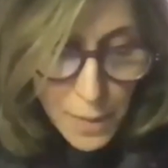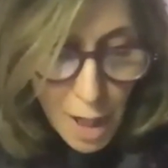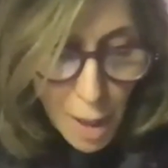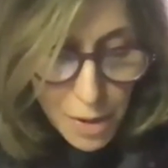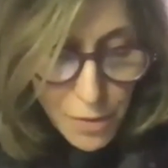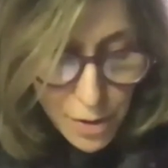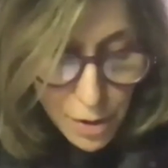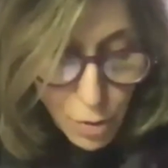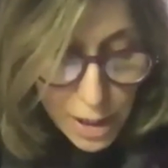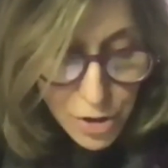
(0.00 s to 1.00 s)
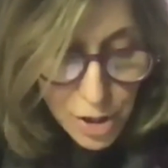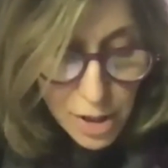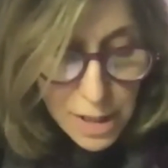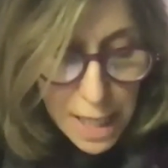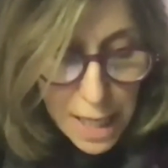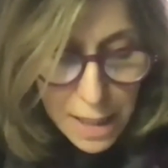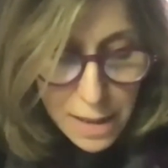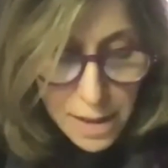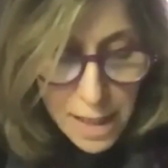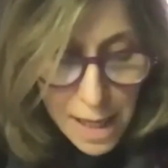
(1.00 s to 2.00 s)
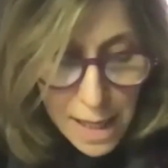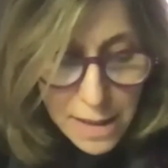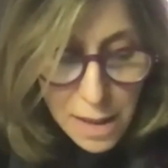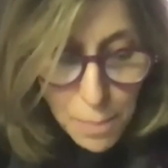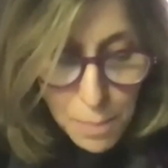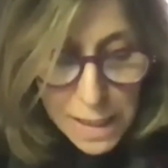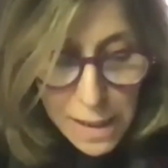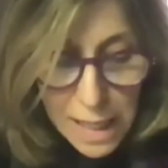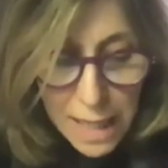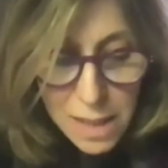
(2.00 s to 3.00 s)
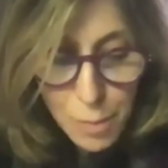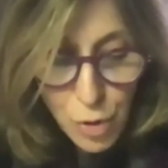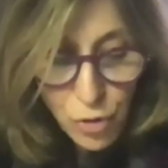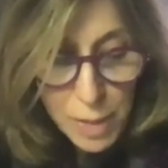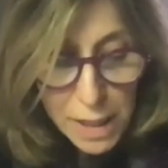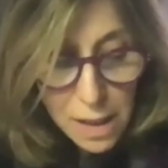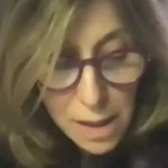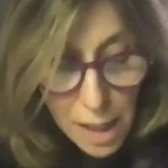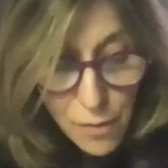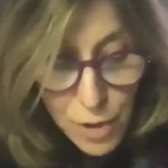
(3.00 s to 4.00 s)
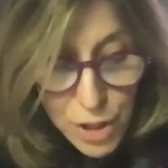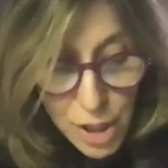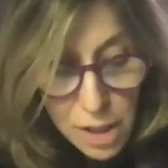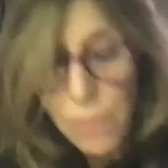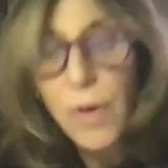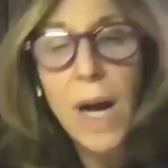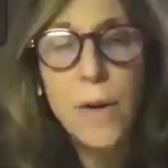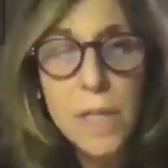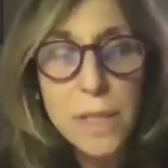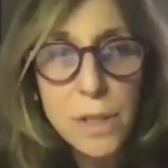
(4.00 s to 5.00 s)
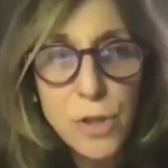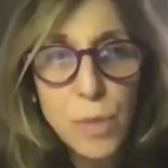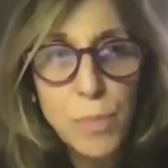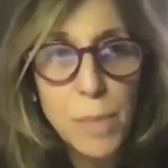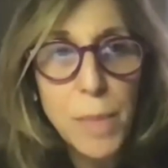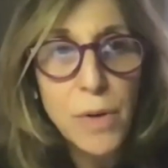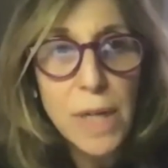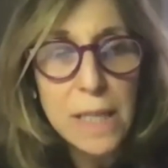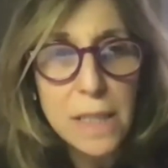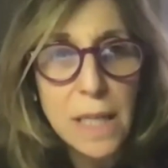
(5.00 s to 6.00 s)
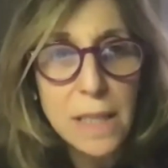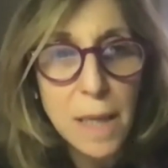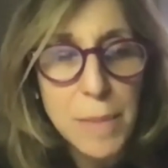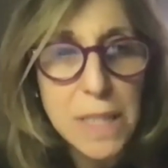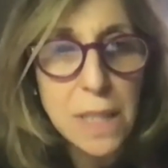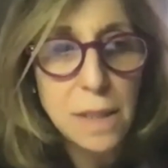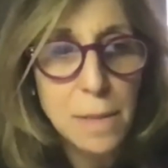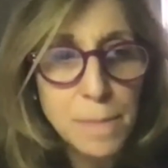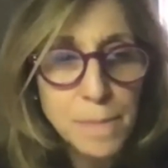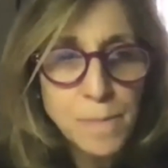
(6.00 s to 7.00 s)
Couple of other questions. Is the BDS movement leveraging the virus to promote anti-Semitism?